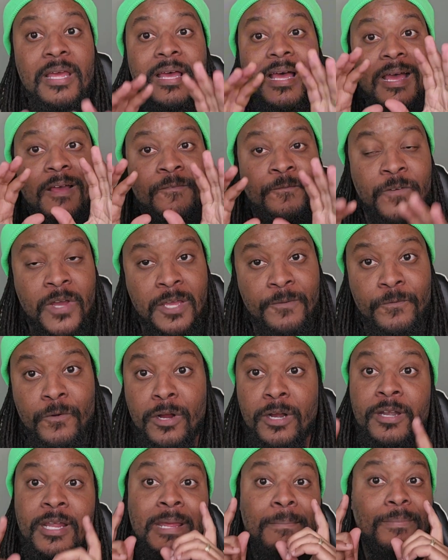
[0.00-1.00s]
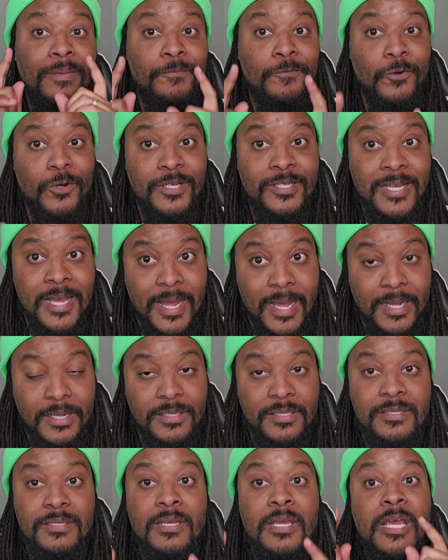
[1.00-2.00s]
at $549 before
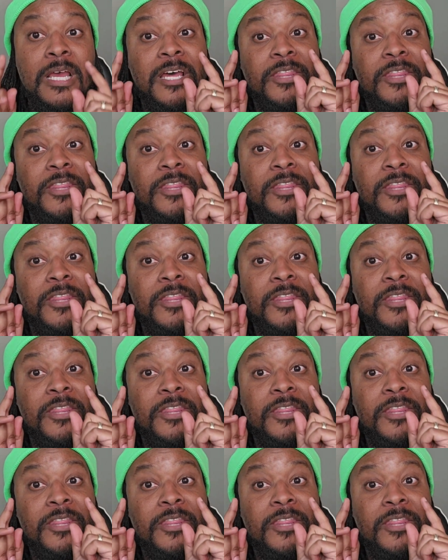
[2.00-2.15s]
tax.